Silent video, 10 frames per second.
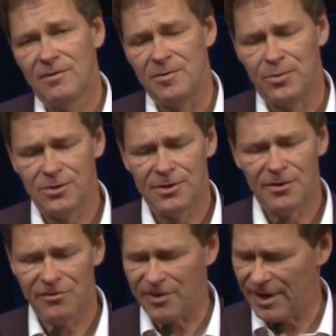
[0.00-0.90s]
we put it in
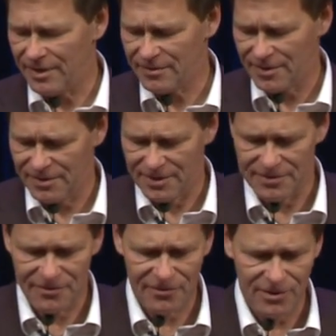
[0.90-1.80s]
a stand, and,
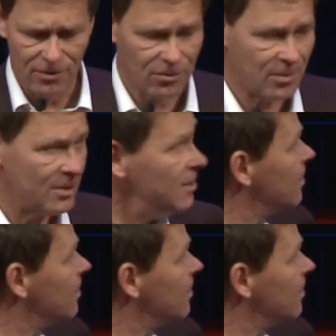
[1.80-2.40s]
and this is the old one